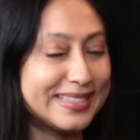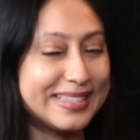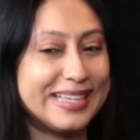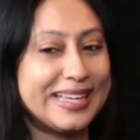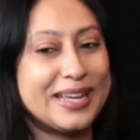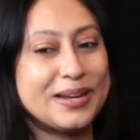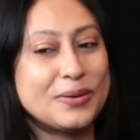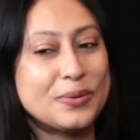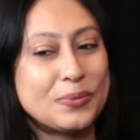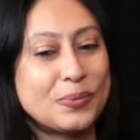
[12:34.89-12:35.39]

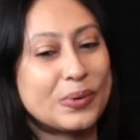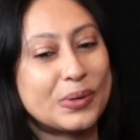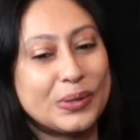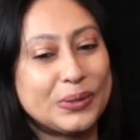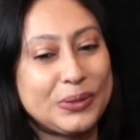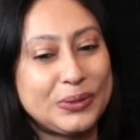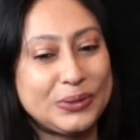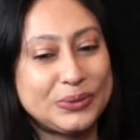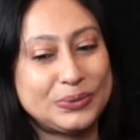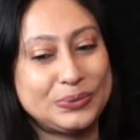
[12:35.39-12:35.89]
in a
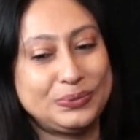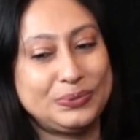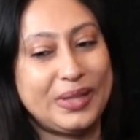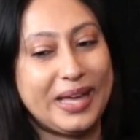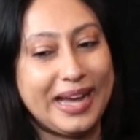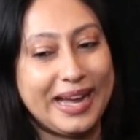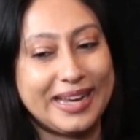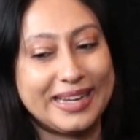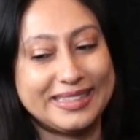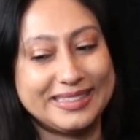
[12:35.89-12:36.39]
world
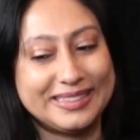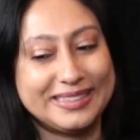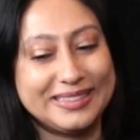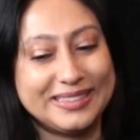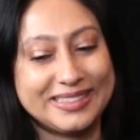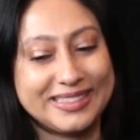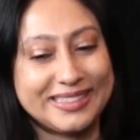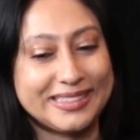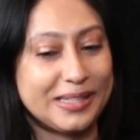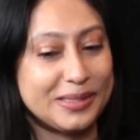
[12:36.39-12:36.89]
that
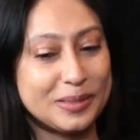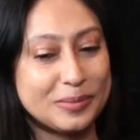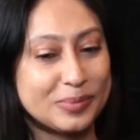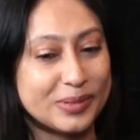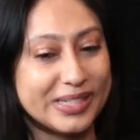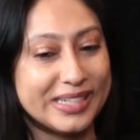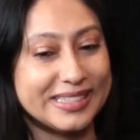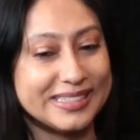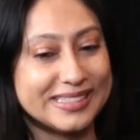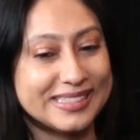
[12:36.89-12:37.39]

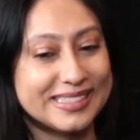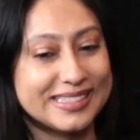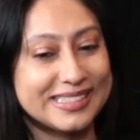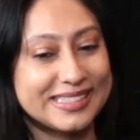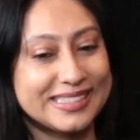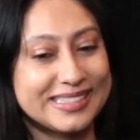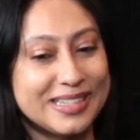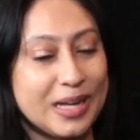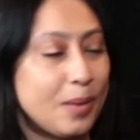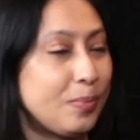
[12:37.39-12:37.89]
celebrates
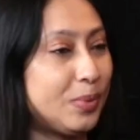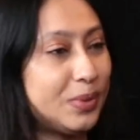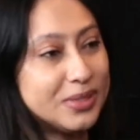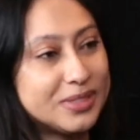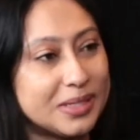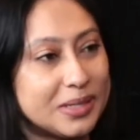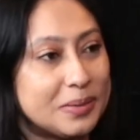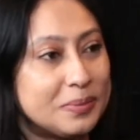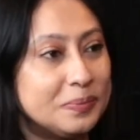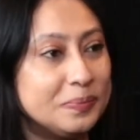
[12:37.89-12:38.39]

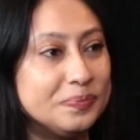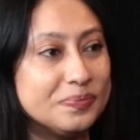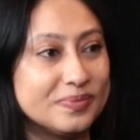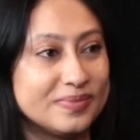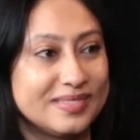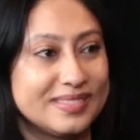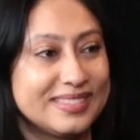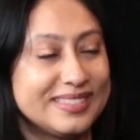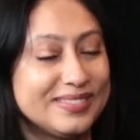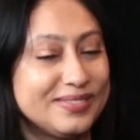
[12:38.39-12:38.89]
coupledom,
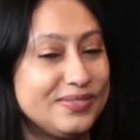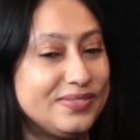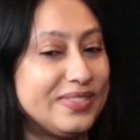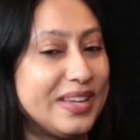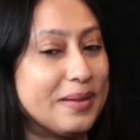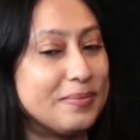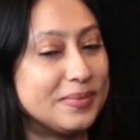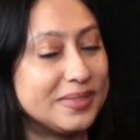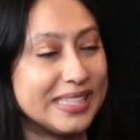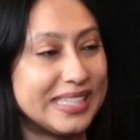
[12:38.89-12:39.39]

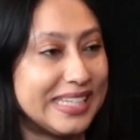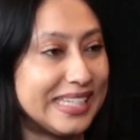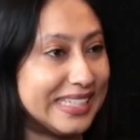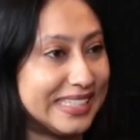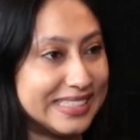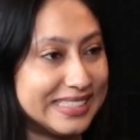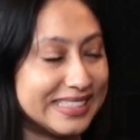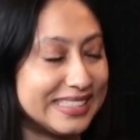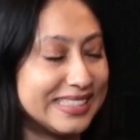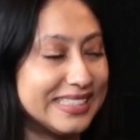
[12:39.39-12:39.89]
families.